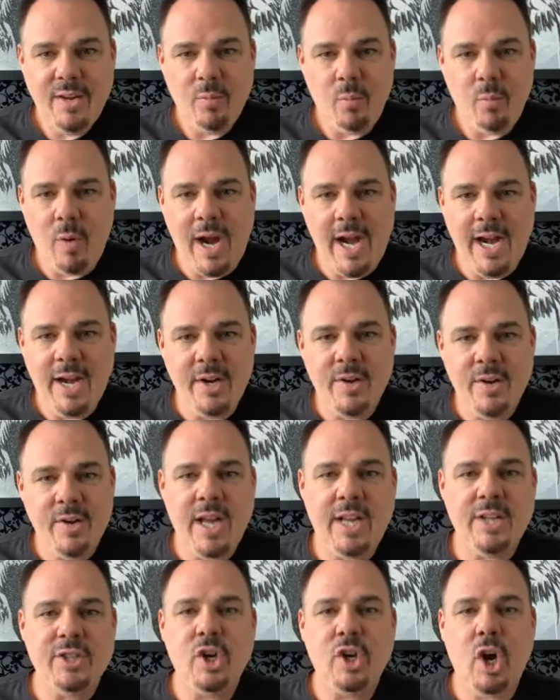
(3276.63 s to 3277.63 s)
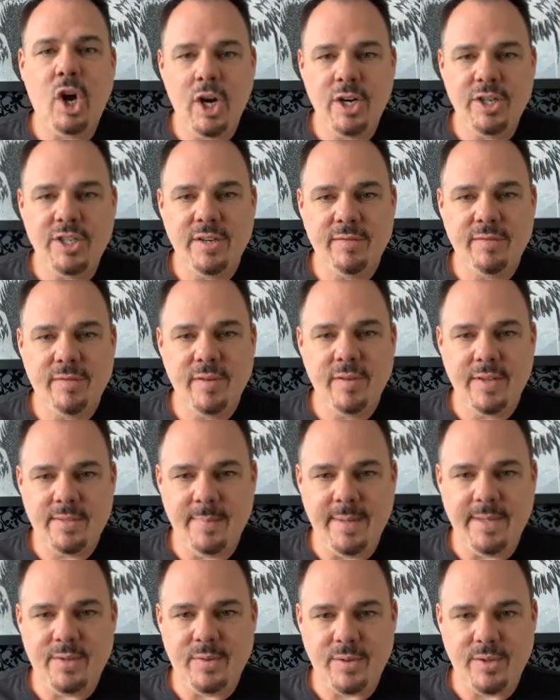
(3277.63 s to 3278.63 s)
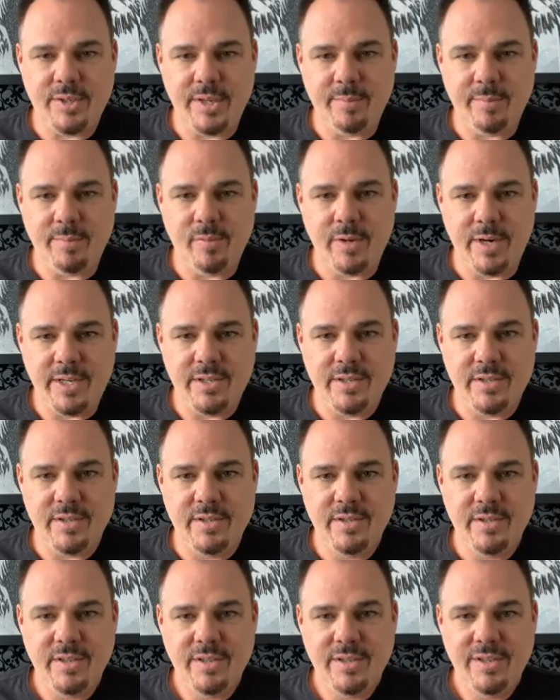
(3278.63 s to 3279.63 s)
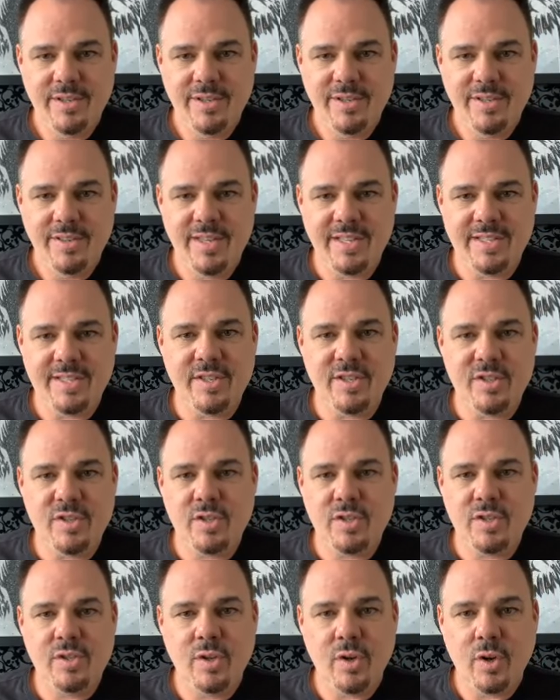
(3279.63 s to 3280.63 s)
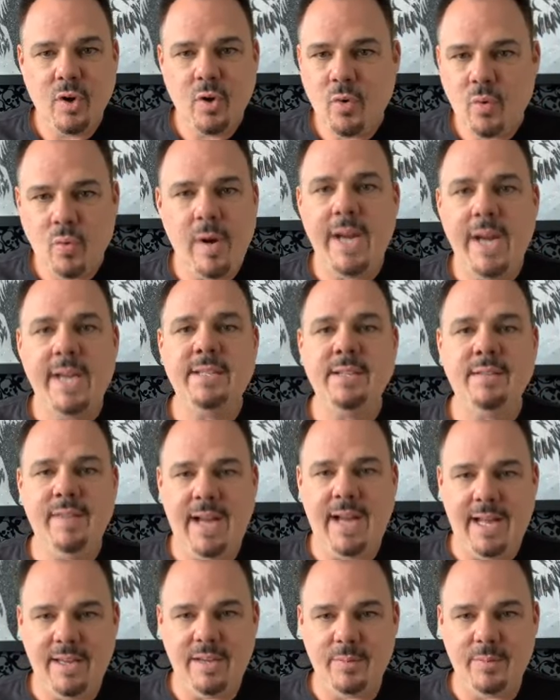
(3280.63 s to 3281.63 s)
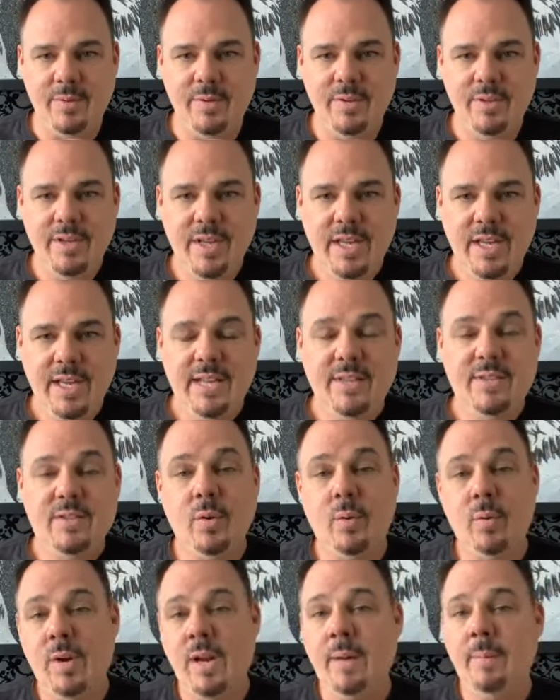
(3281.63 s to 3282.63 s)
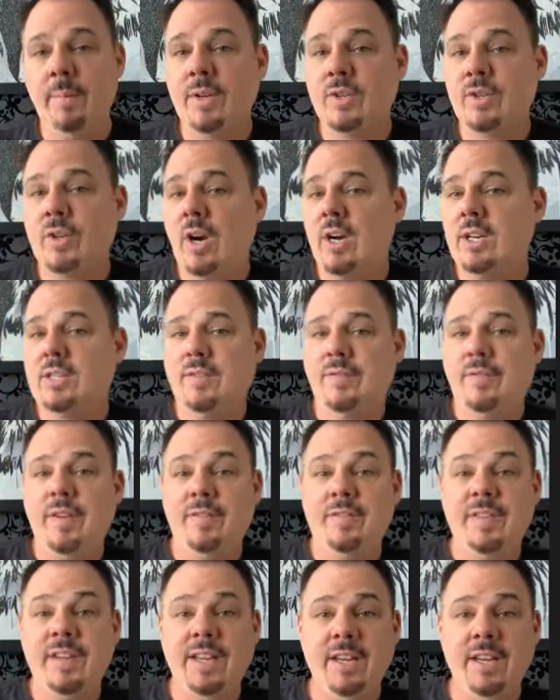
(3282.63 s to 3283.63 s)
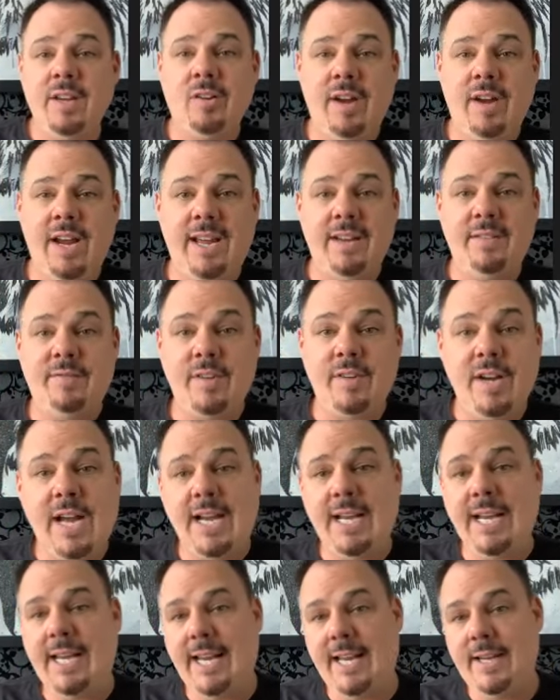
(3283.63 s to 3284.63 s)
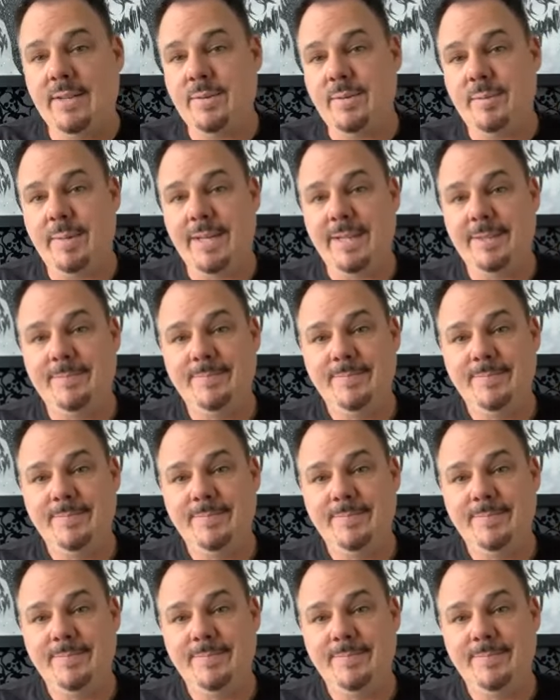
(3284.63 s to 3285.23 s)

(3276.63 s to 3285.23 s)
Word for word: Why are you not charging for this mentorship, Rich? This is crazy valuable. And so what I'm going to charge is fifteen grand for ninety days with me.